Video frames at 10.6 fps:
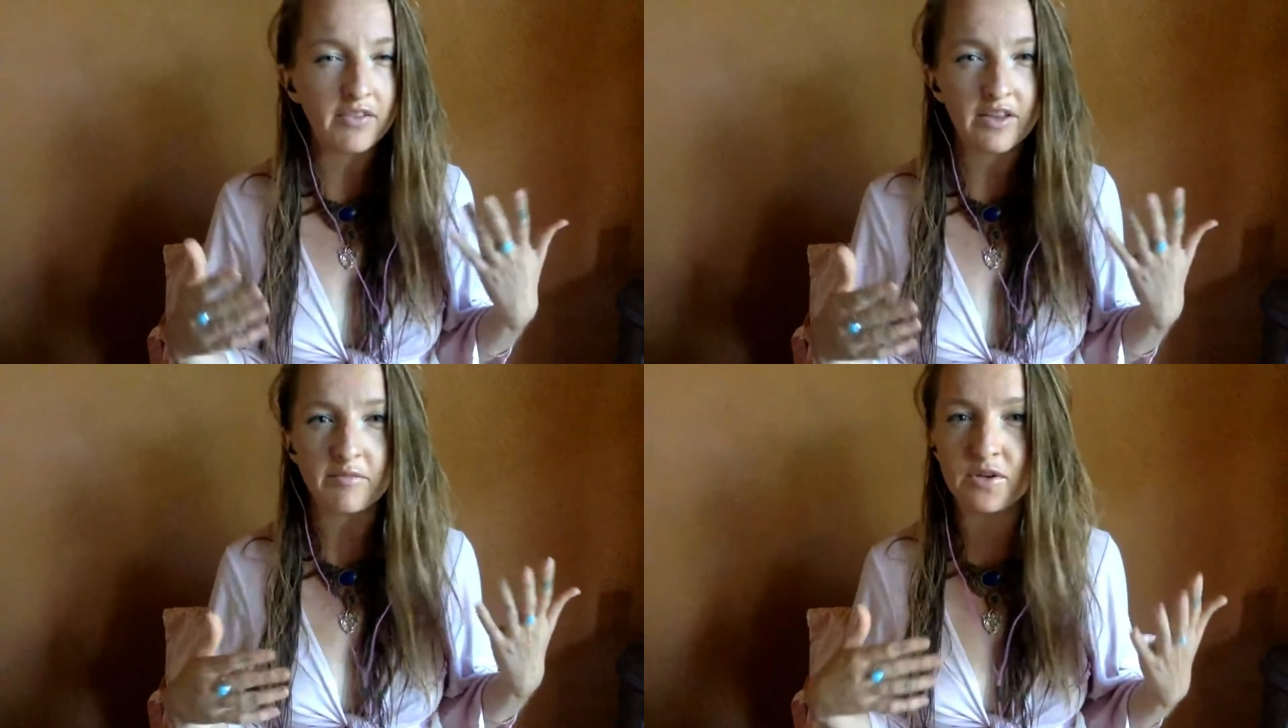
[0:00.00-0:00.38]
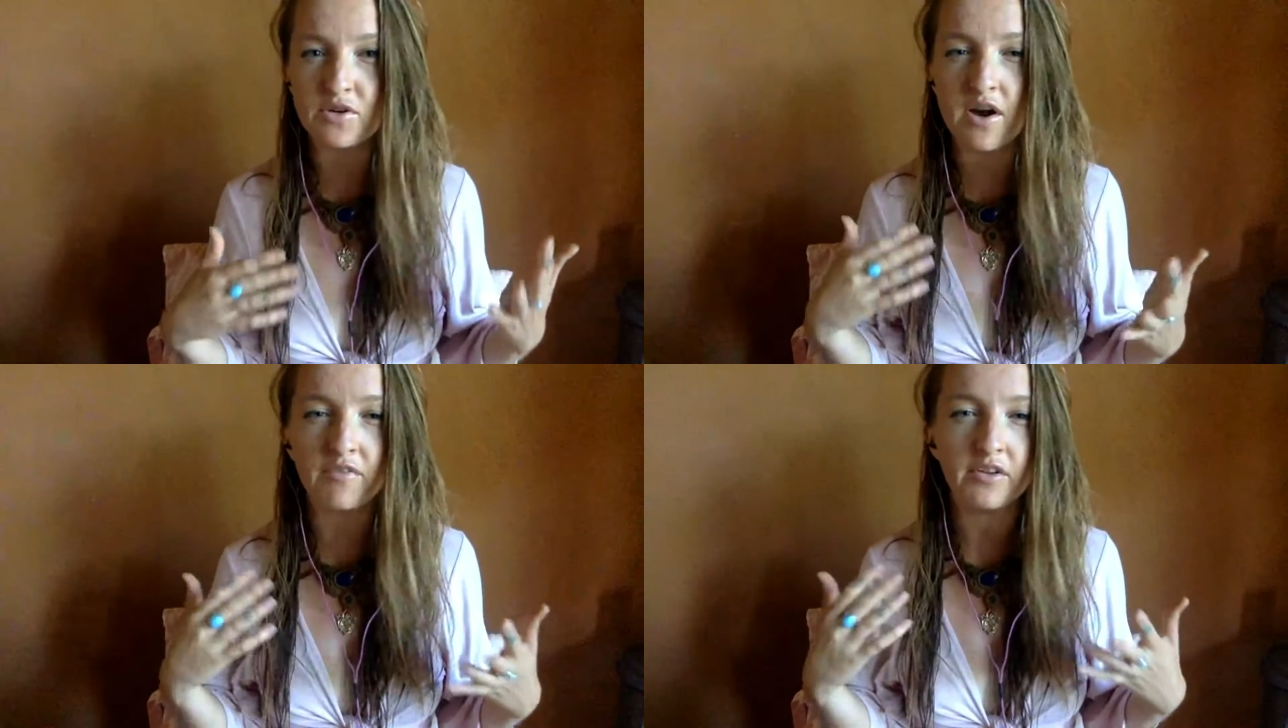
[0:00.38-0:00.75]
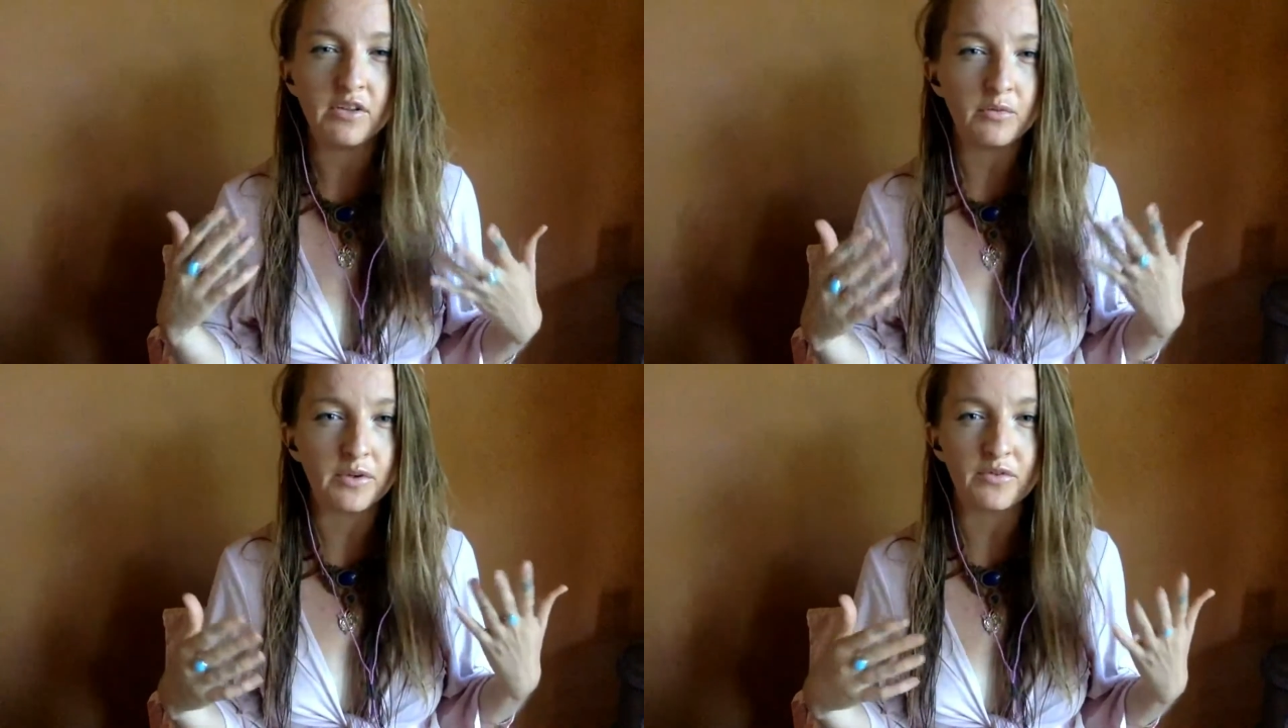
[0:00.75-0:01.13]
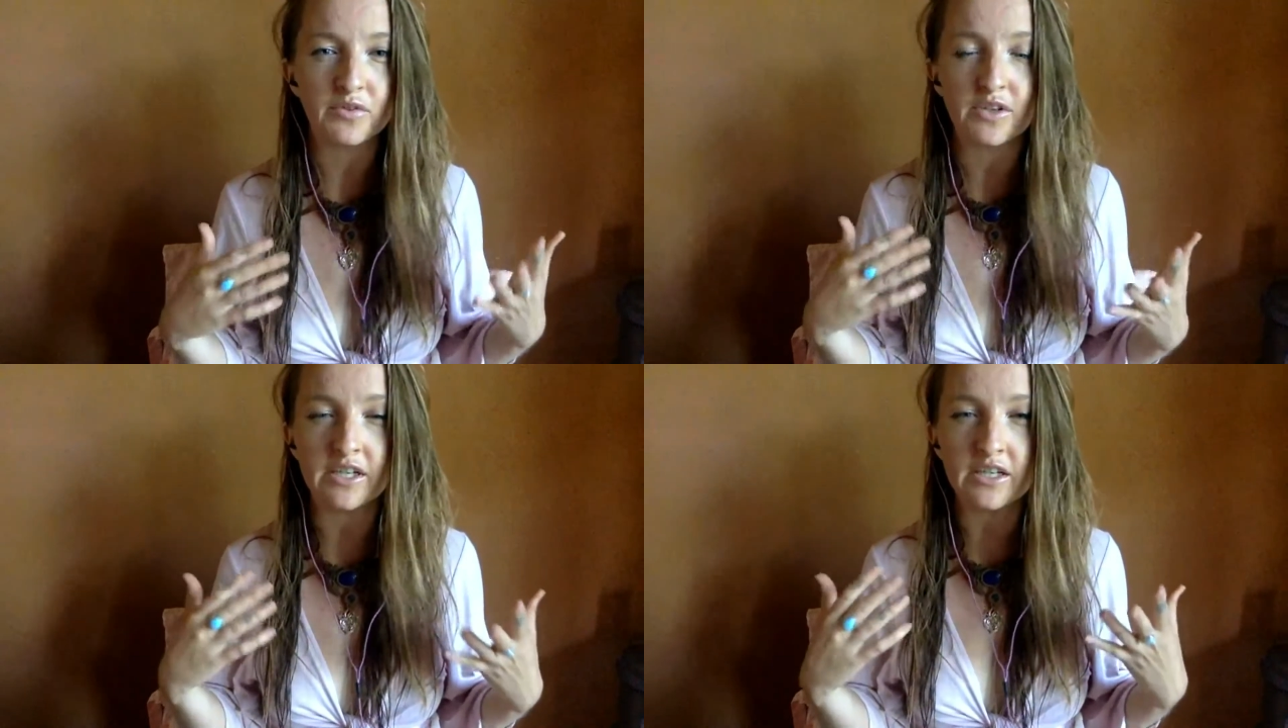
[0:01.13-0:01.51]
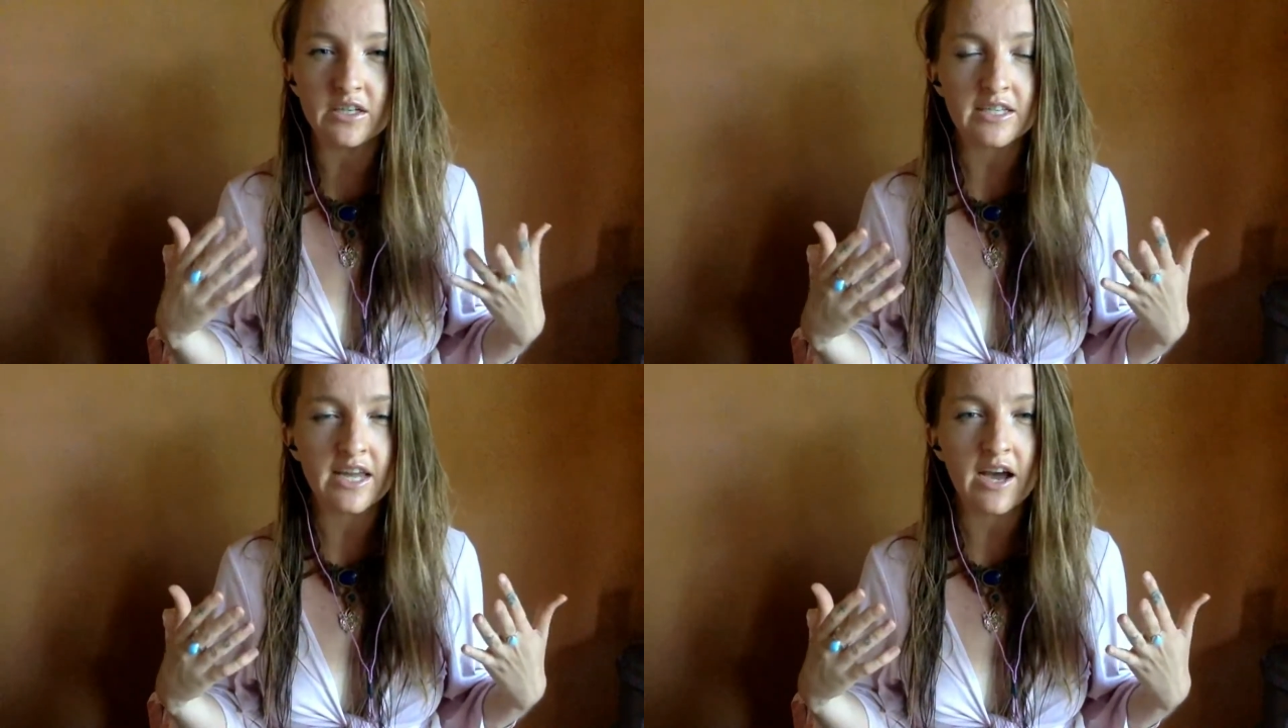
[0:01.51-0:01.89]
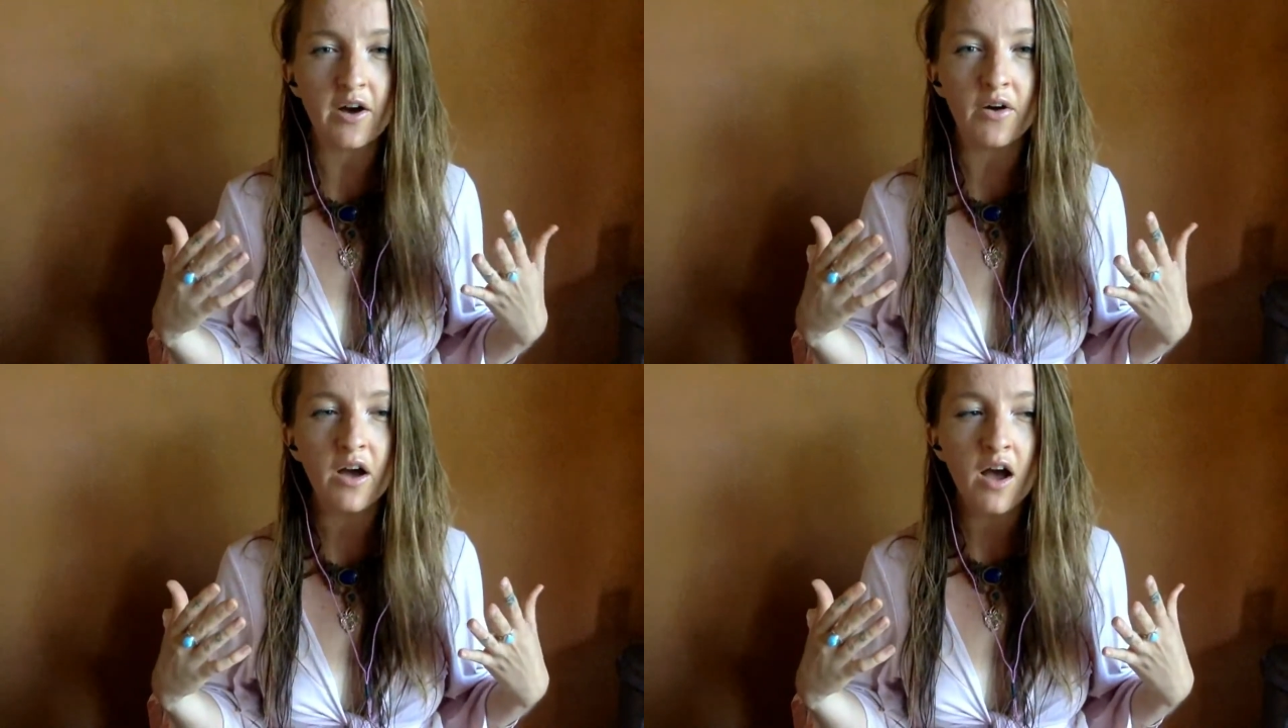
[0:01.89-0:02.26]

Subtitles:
I've been traveling the world for years now